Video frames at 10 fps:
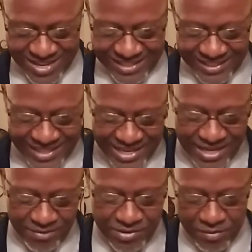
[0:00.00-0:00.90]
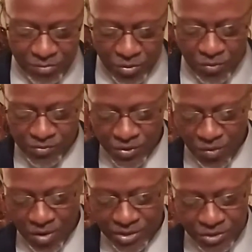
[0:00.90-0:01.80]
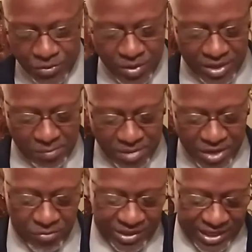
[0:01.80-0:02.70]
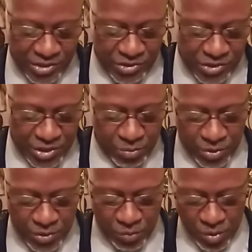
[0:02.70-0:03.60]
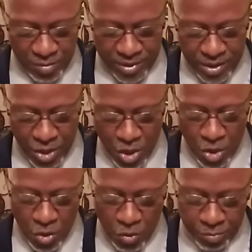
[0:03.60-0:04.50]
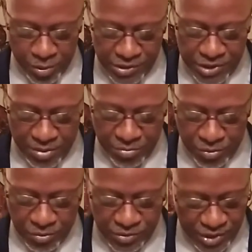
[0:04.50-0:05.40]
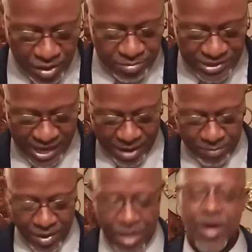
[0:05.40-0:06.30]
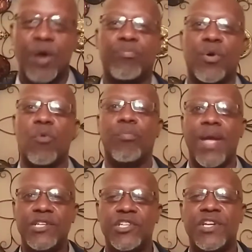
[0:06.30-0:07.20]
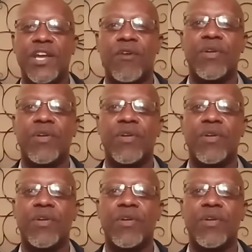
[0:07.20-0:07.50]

leaves and moves on to a committed relationship with a woman who puts him through some type of probationary